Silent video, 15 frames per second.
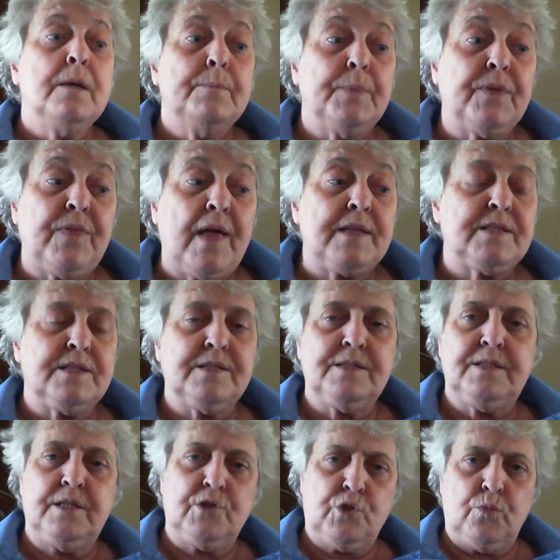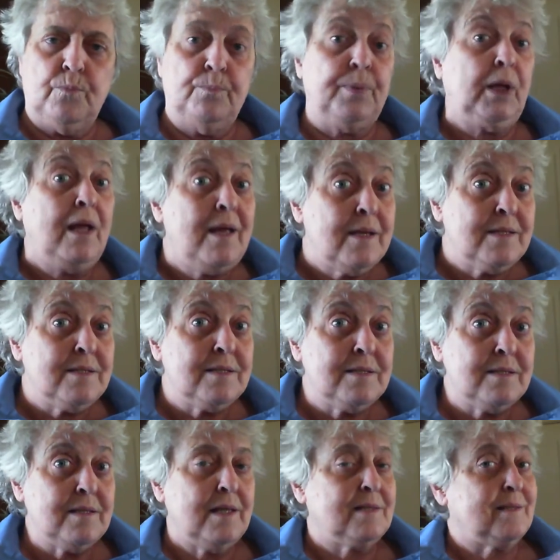But that's the situation.
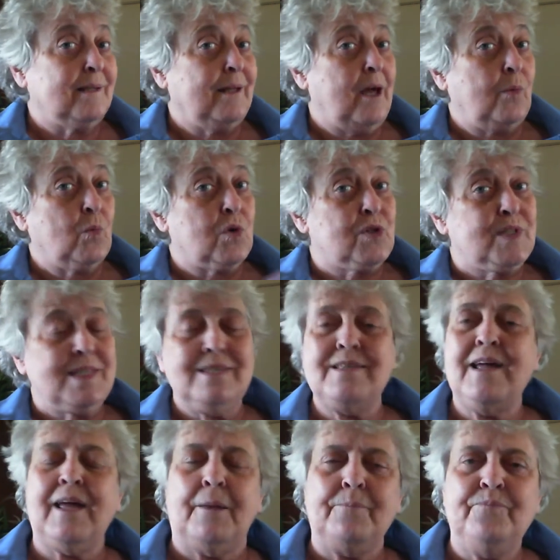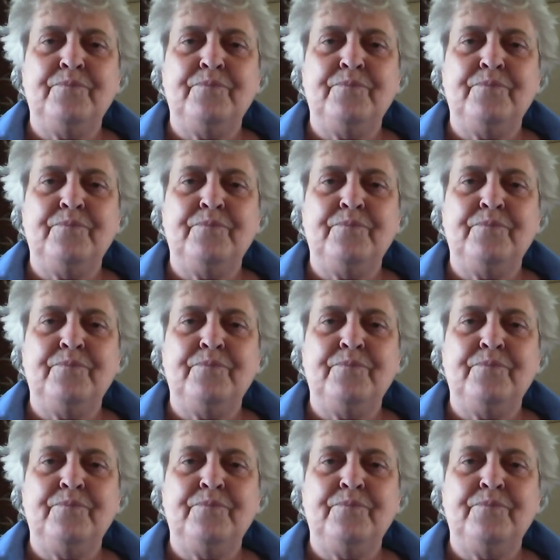Plus, it's a lot worse than that.